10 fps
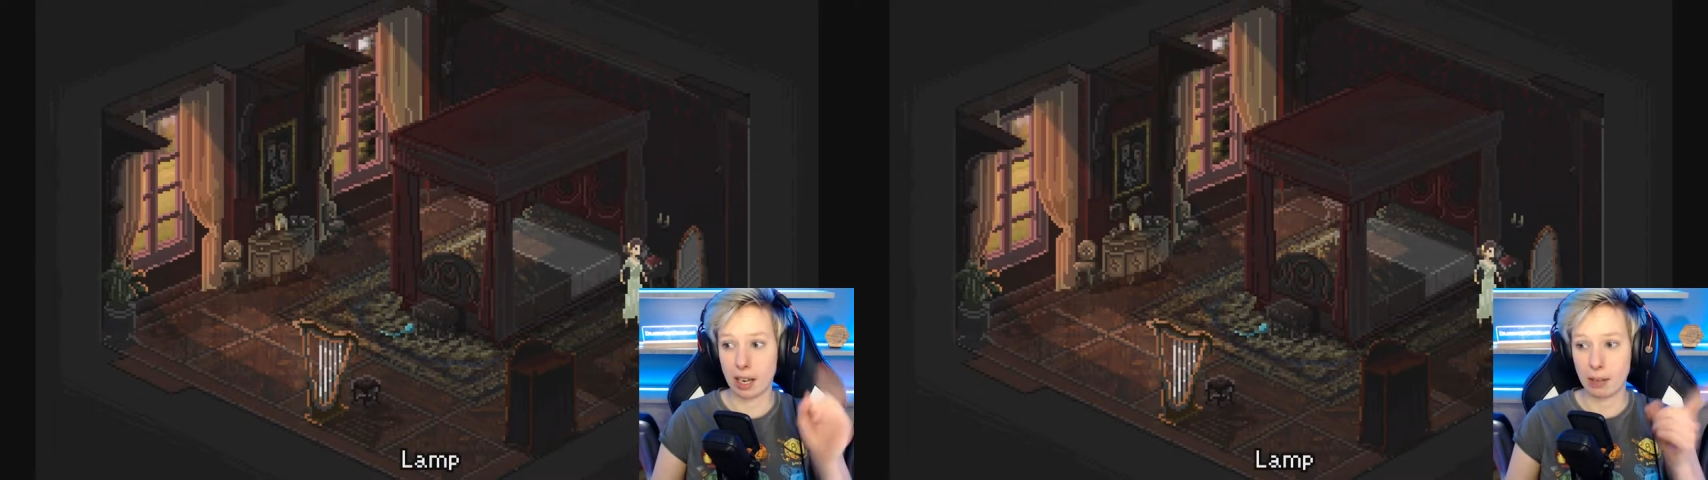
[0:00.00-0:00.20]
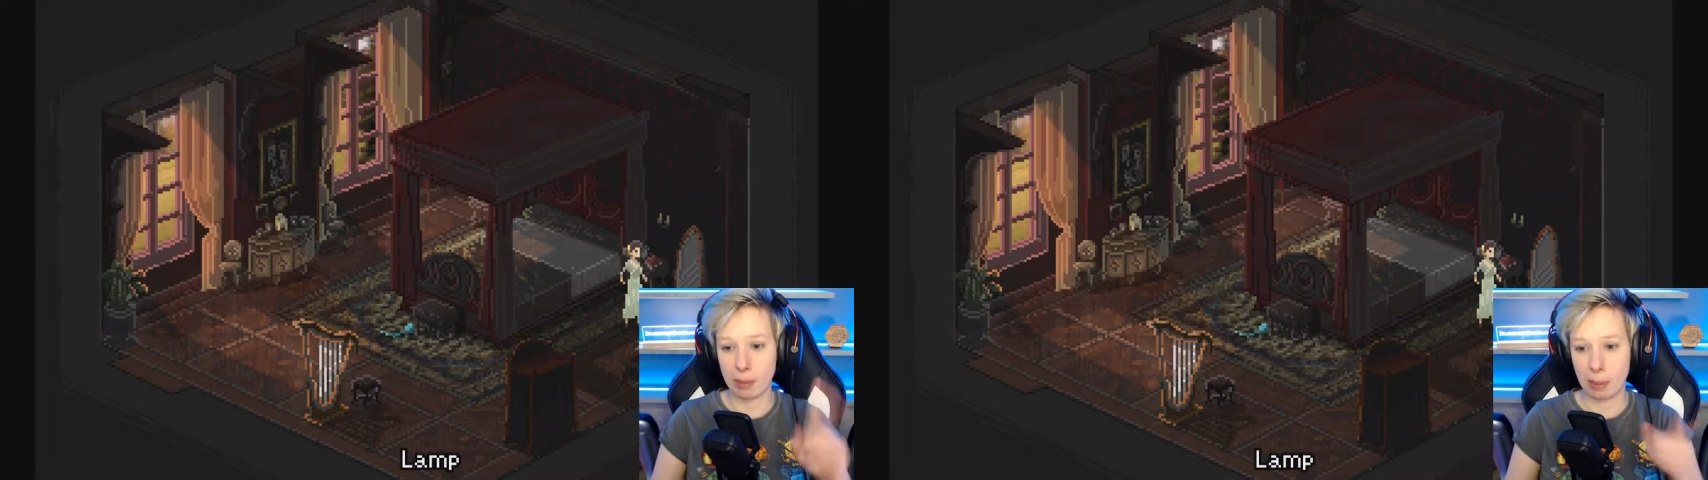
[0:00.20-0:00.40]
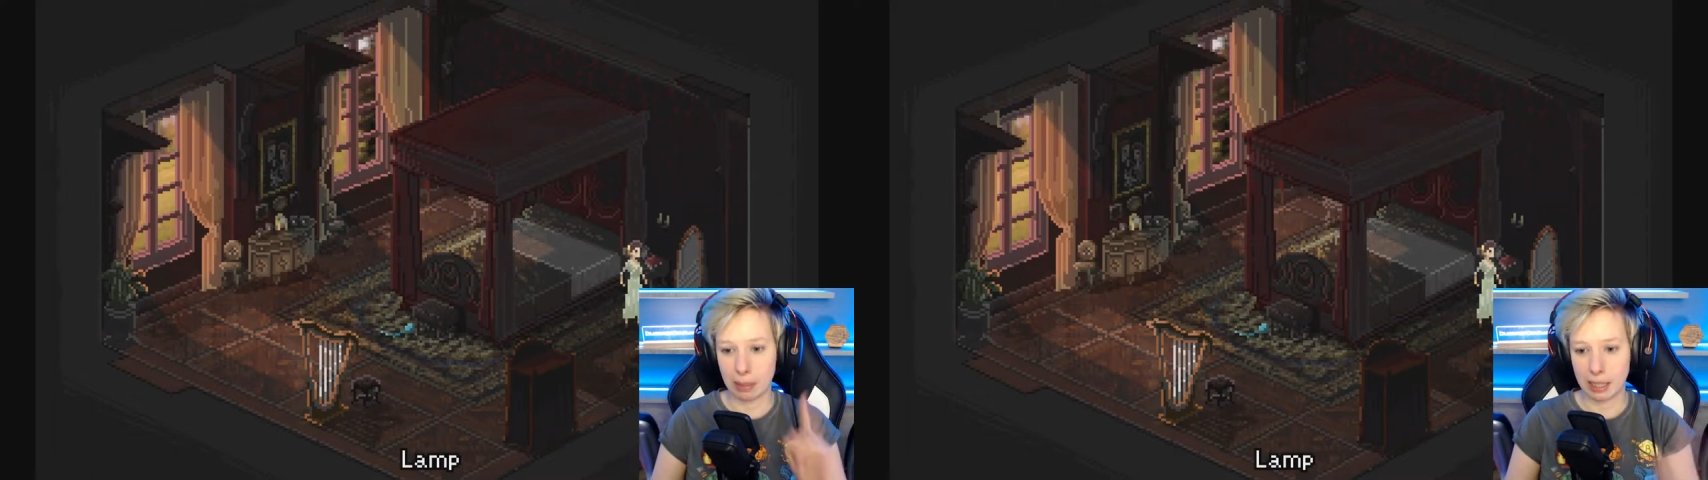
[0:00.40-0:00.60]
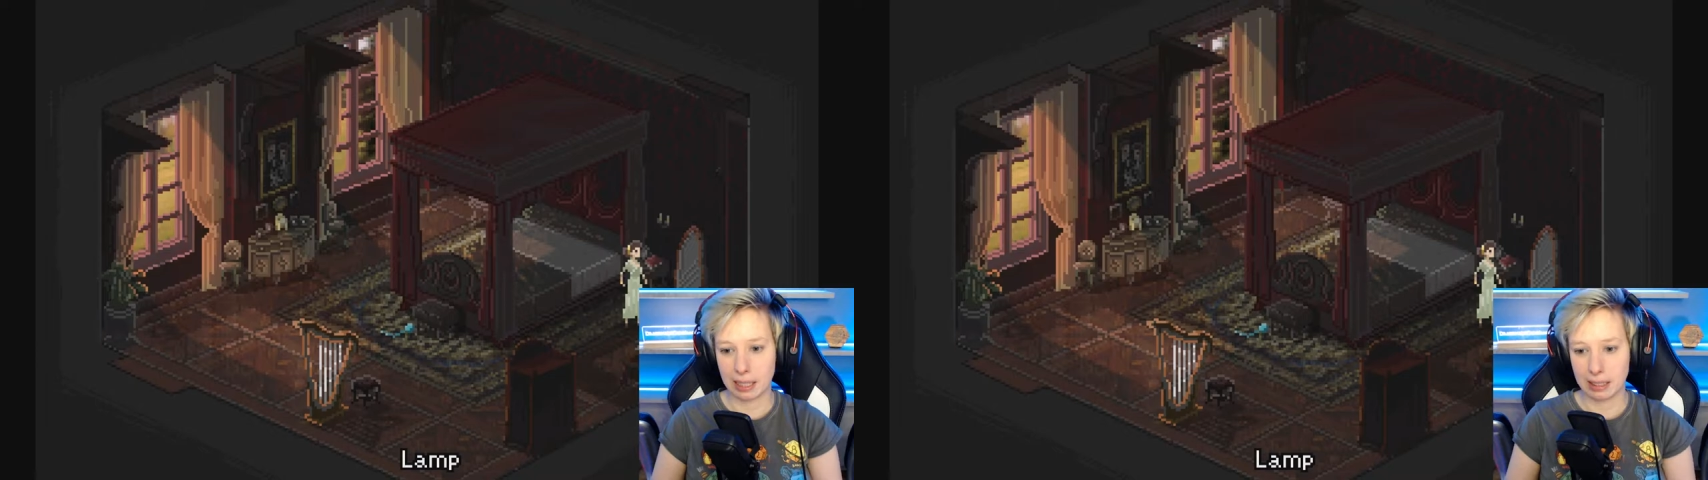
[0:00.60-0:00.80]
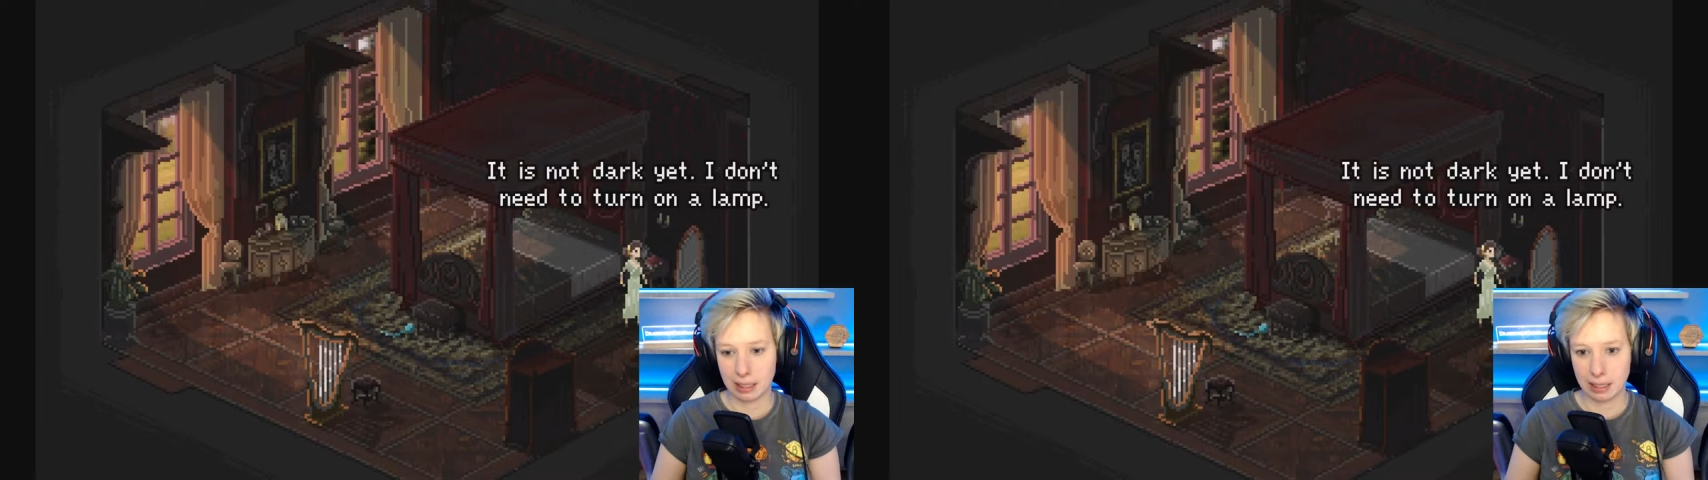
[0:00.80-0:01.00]
I remember
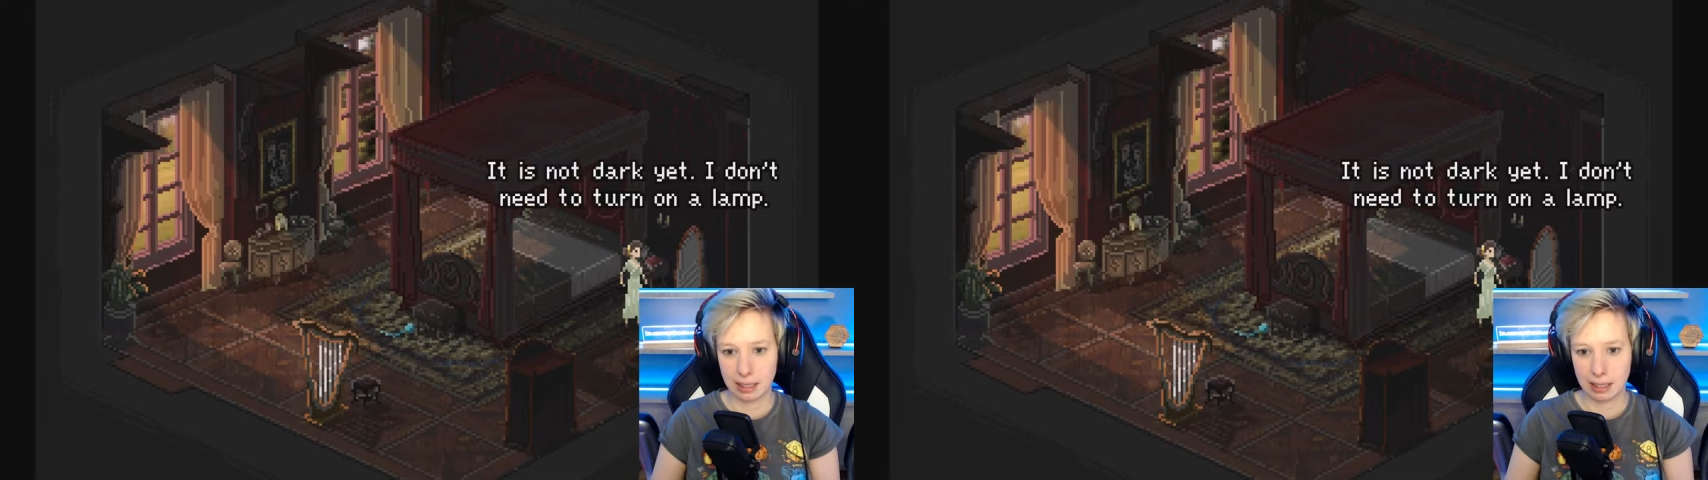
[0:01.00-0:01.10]
that.